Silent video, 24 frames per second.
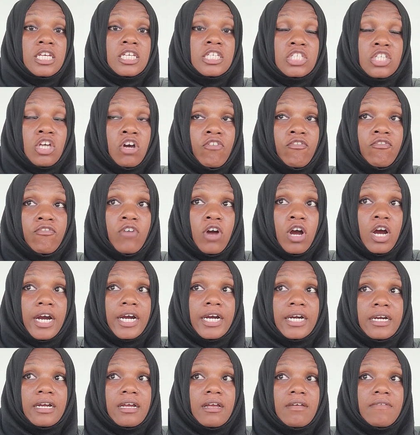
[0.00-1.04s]
So
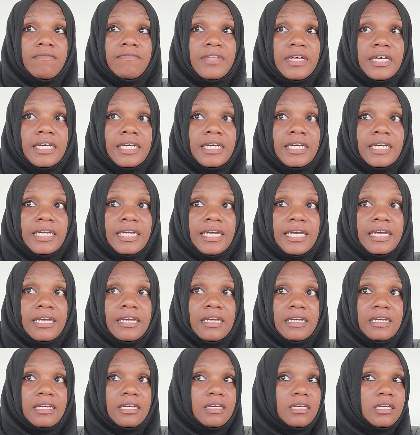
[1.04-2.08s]
far, the
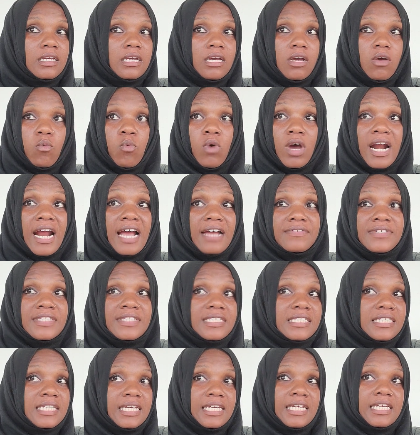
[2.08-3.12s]
what I've
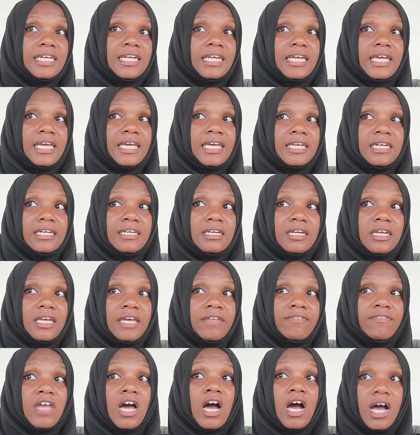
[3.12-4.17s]
seen in
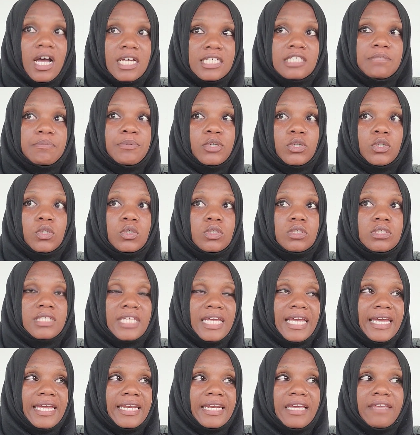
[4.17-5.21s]
in the hospitals
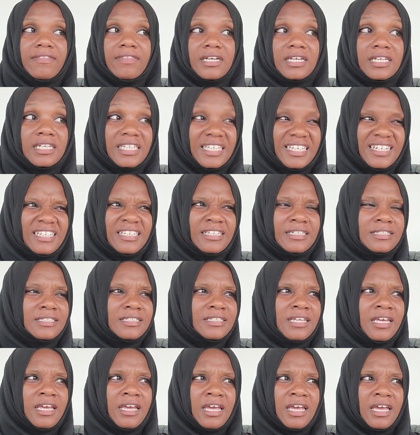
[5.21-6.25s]
and in the
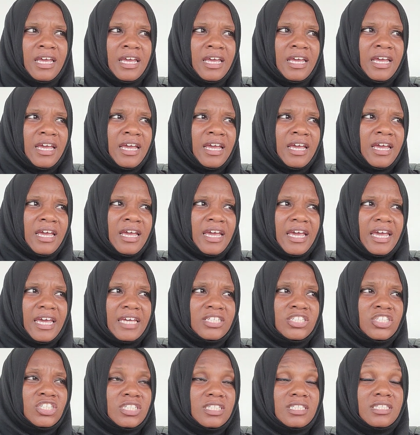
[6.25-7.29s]
clinics,
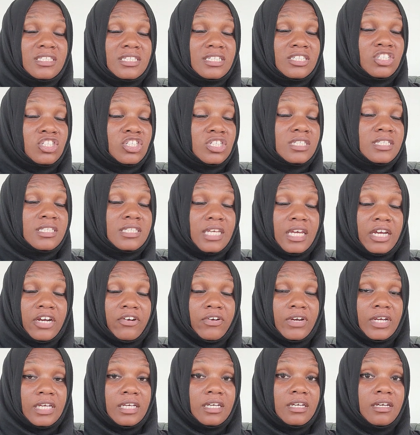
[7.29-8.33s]
it's just it's just
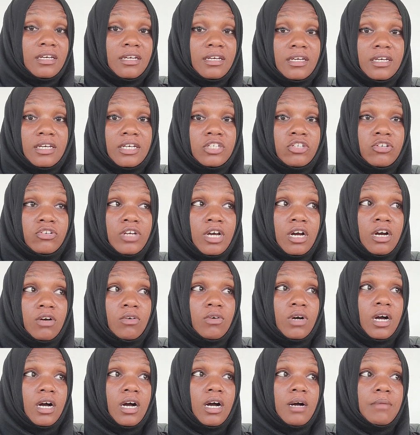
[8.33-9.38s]
scary, you
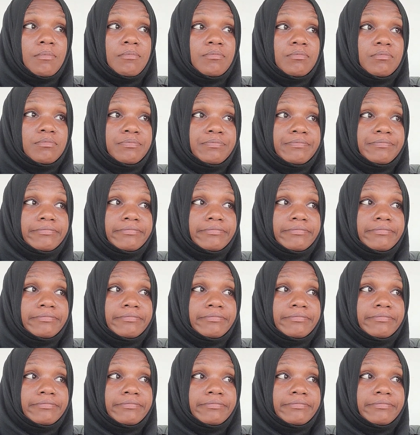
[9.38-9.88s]
know. Um,